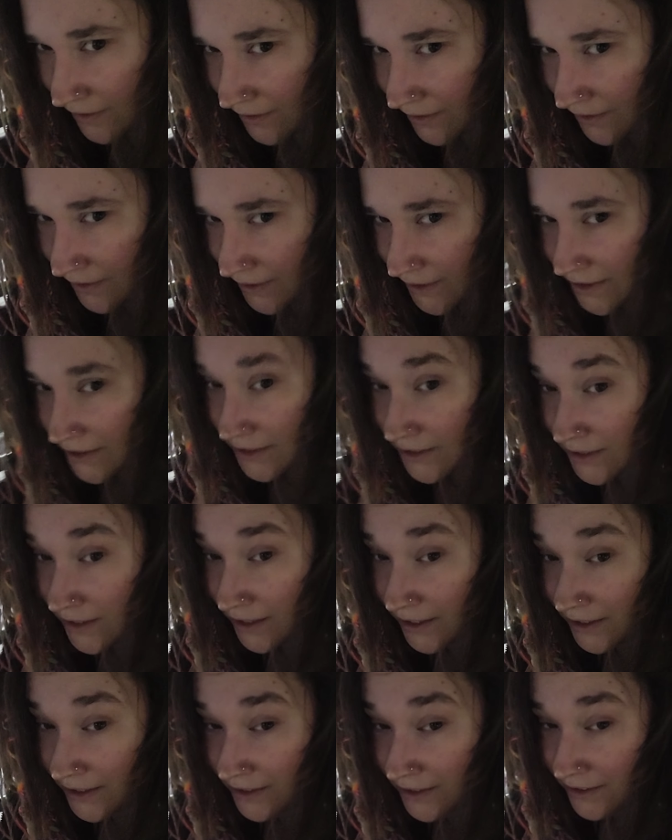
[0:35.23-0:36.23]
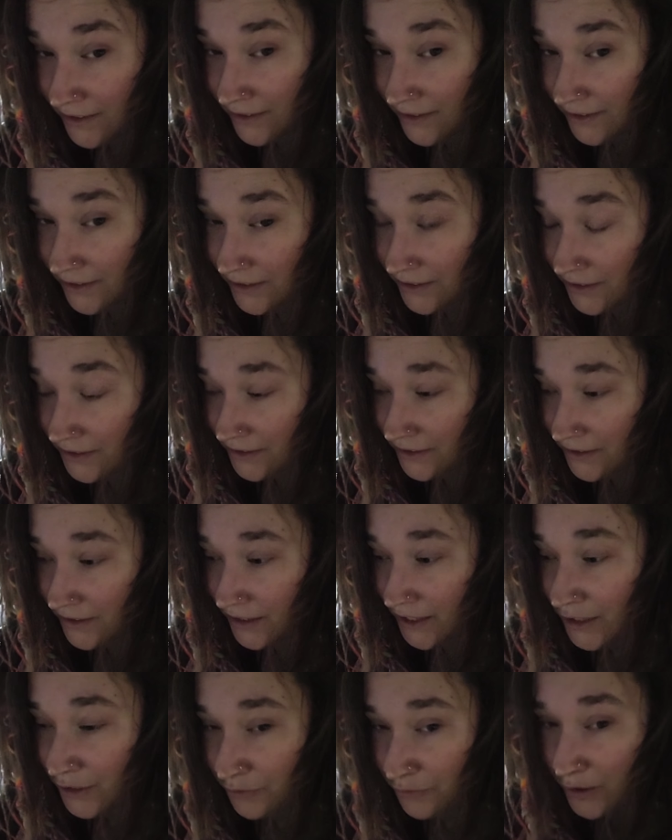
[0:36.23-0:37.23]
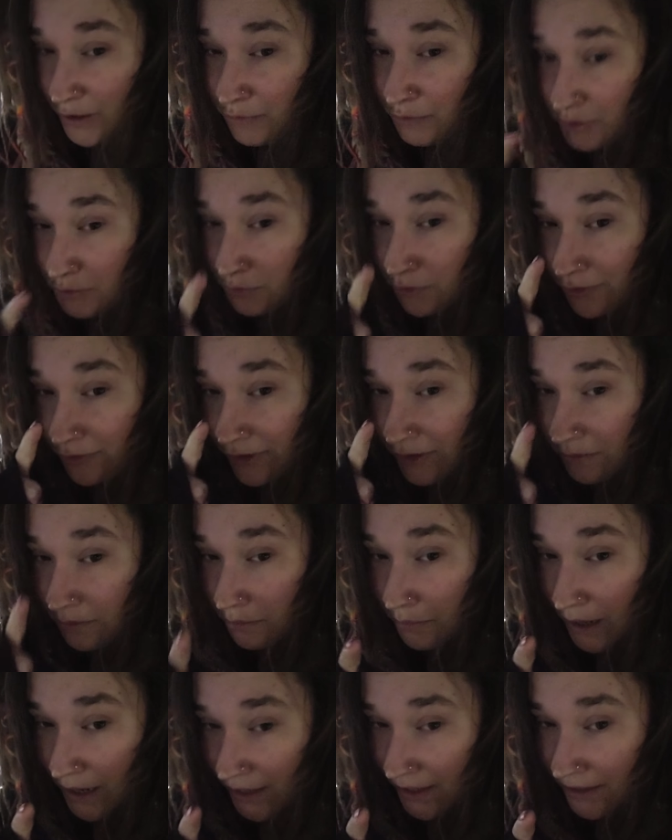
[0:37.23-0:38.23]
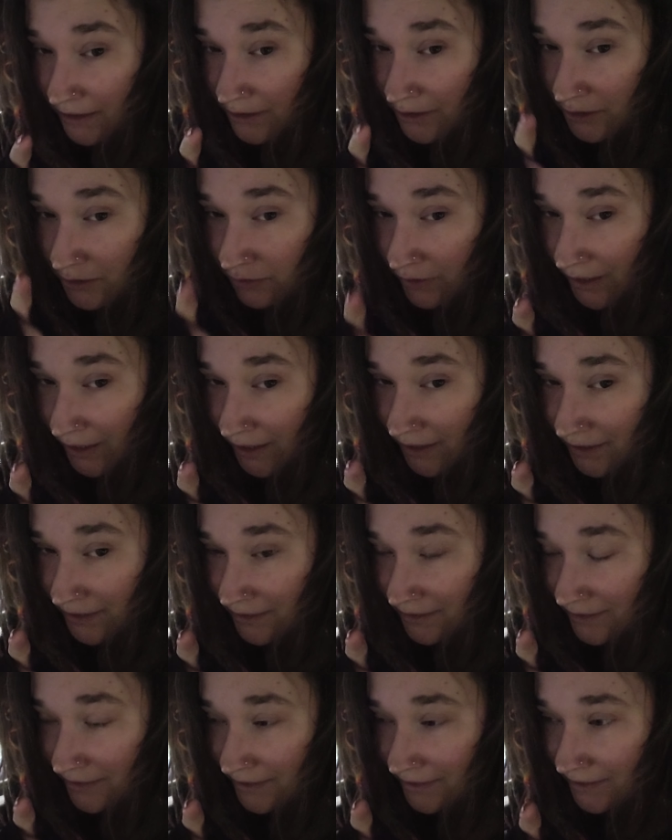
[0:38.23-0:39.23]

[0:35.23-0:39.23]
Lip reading: I decided if I was moving back into this van